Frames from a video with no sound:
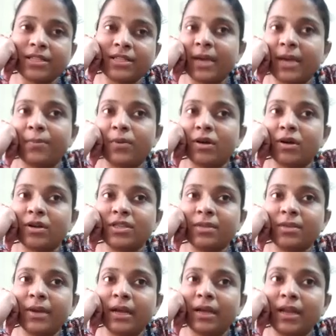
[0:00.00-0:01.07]

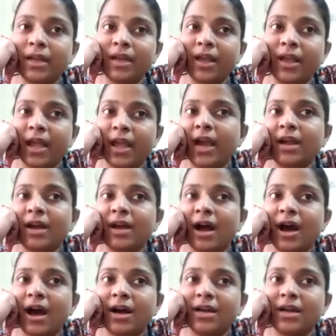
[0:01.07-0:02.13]
approximately 8
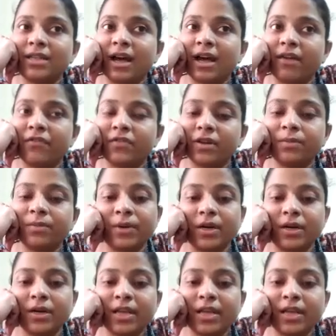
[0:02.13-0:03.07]
hours after birth.